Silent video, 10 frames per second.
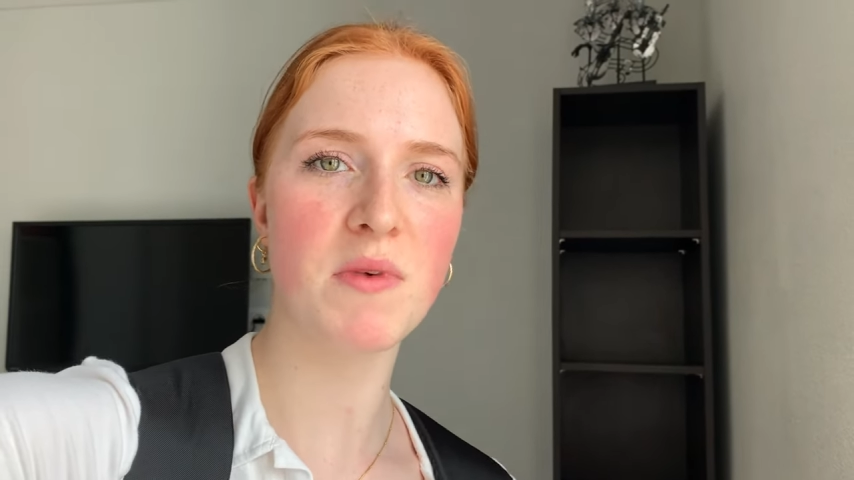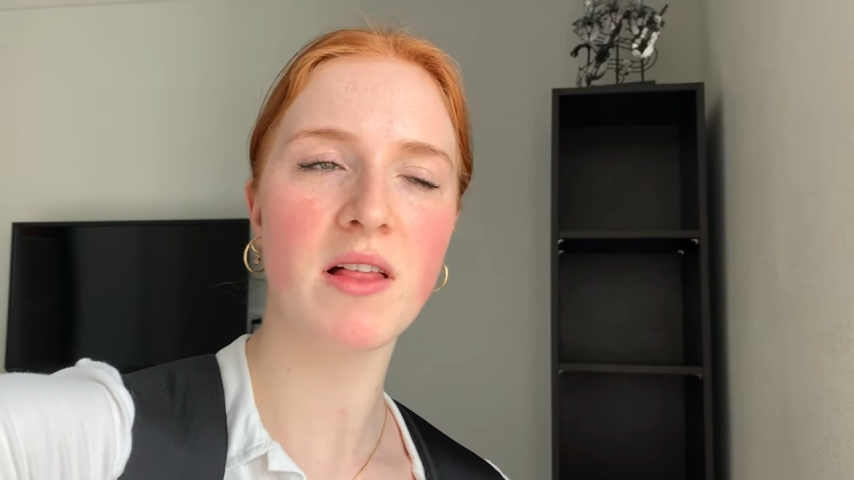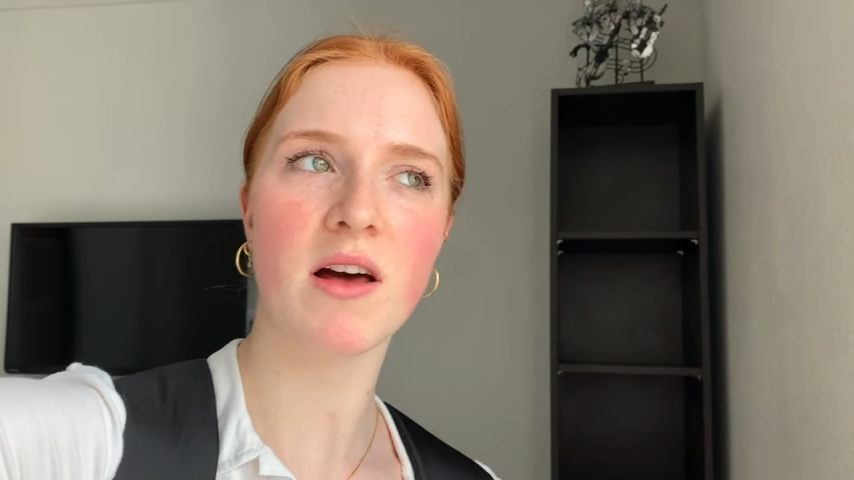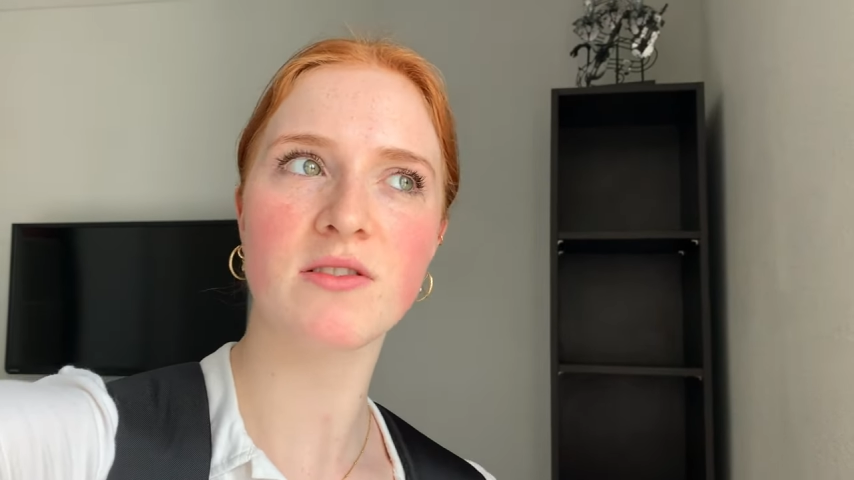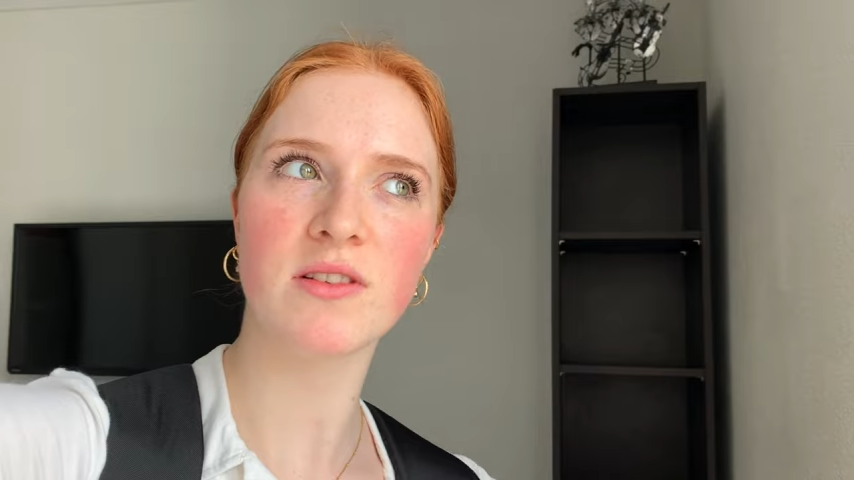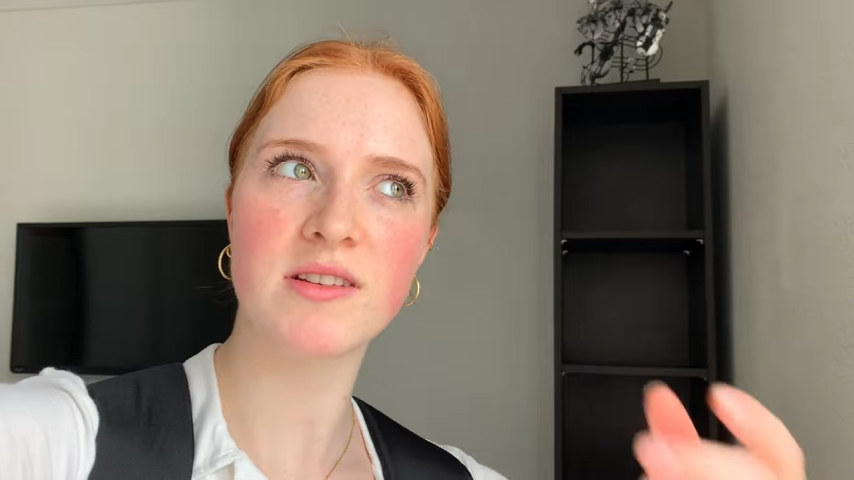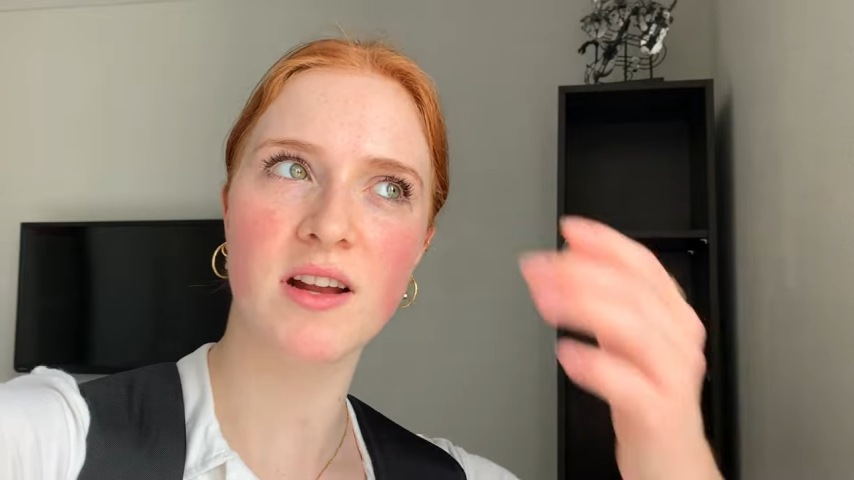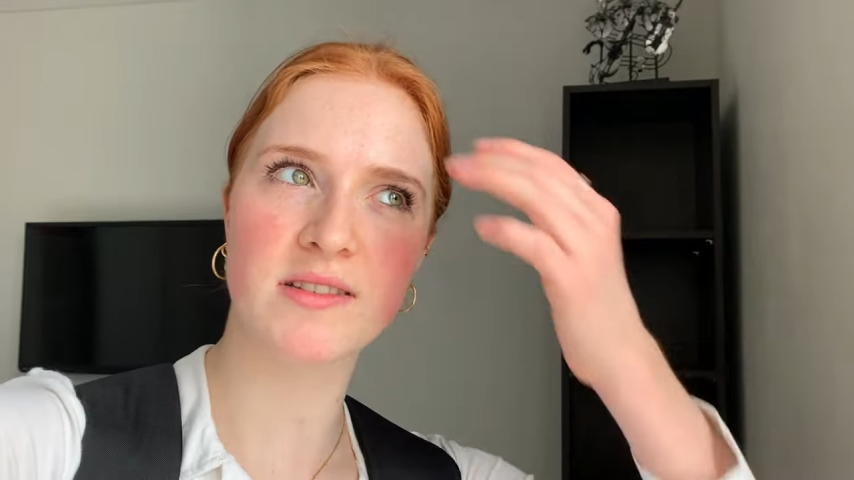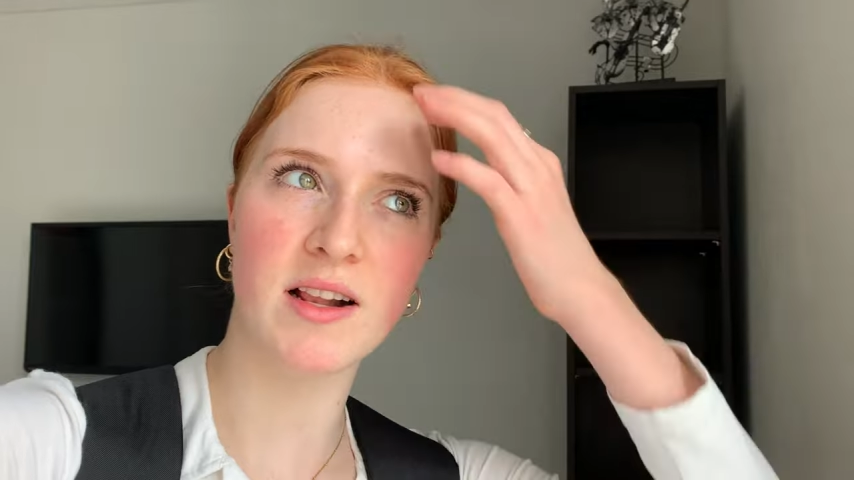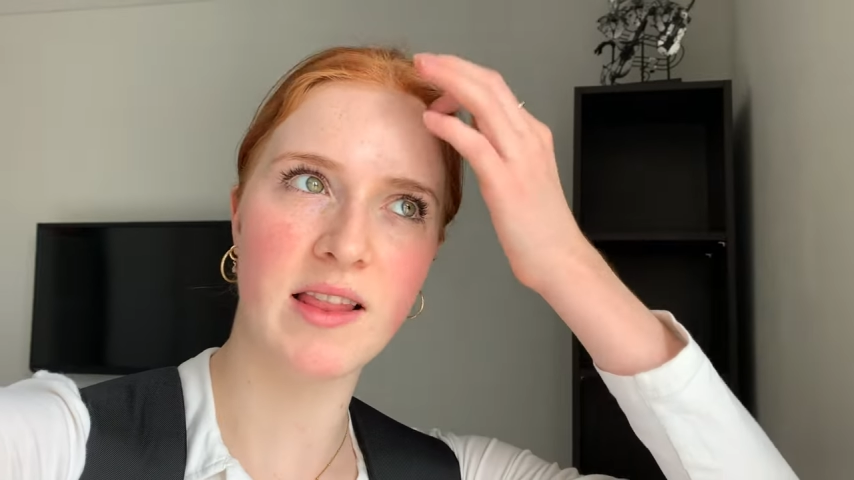class only
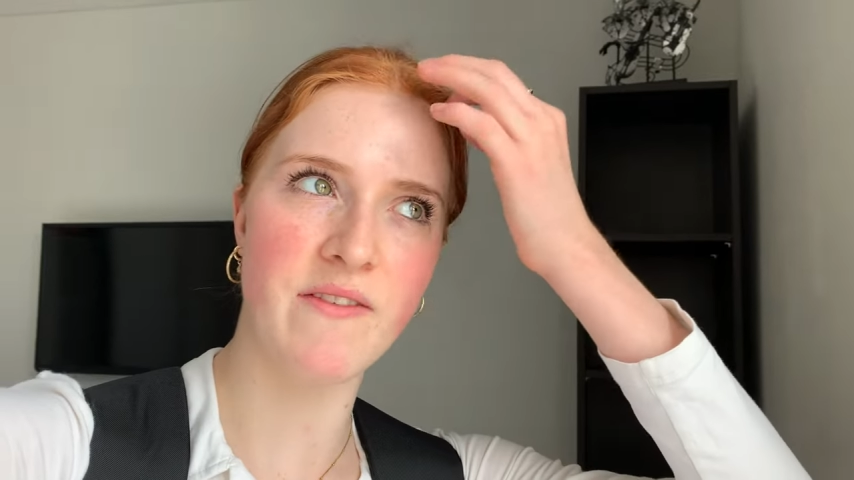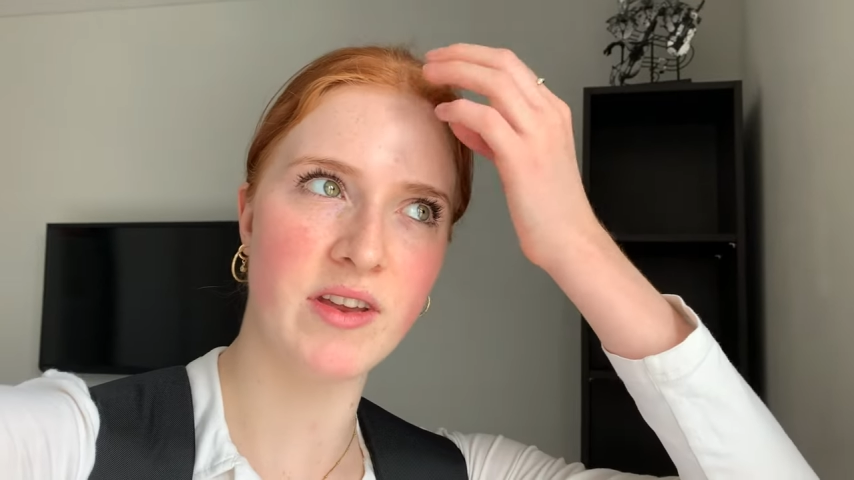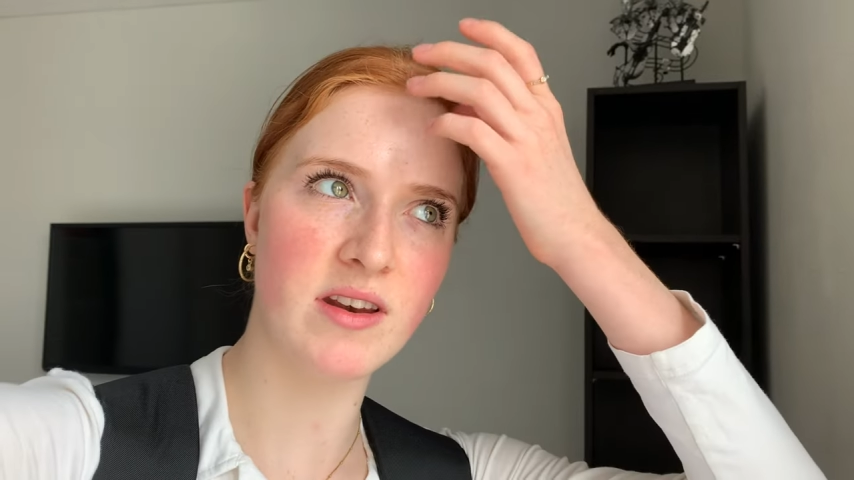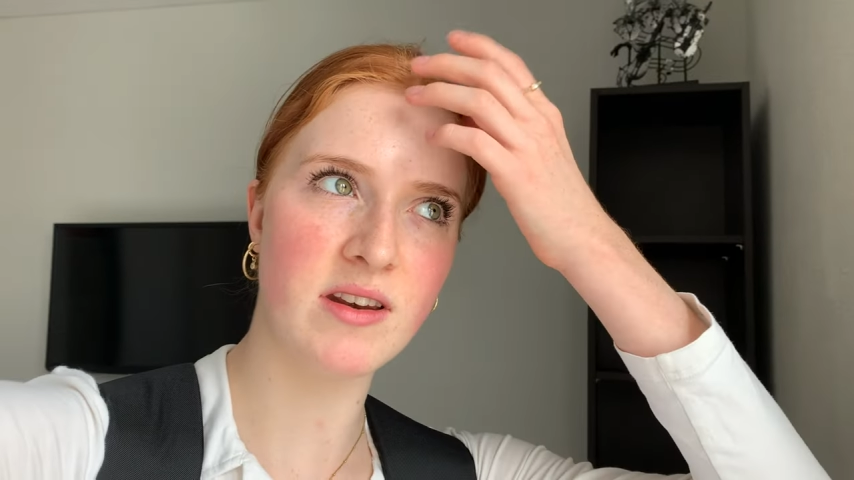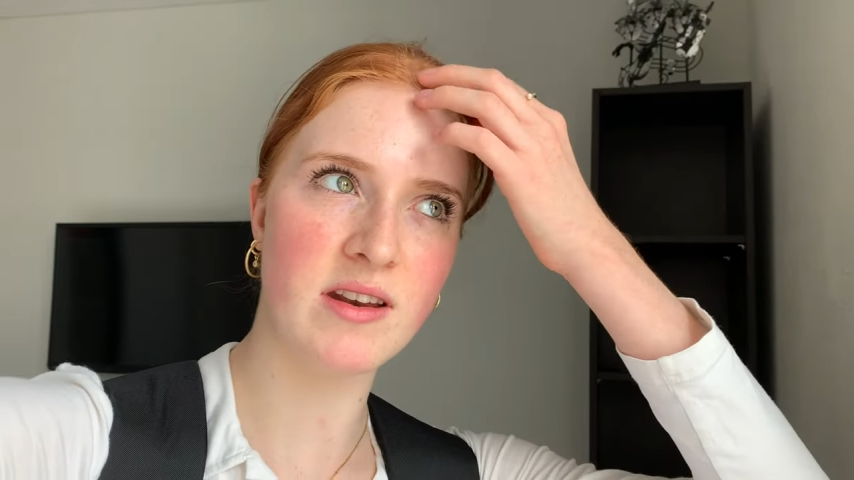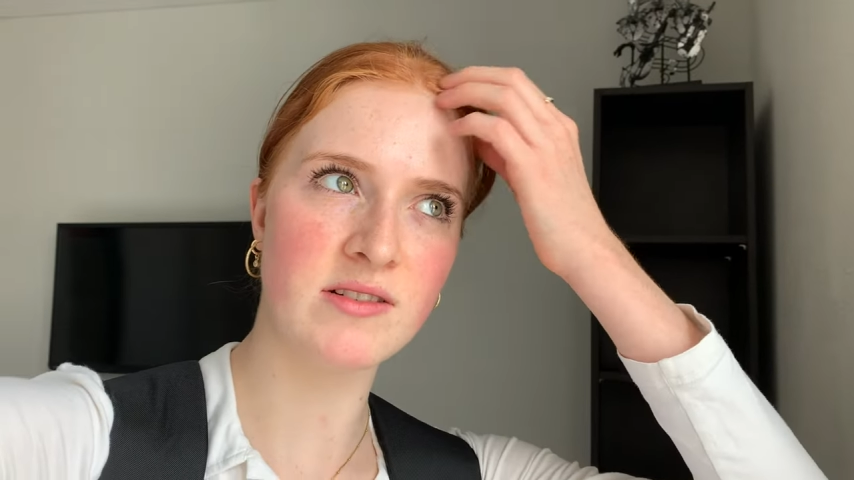starts at 11.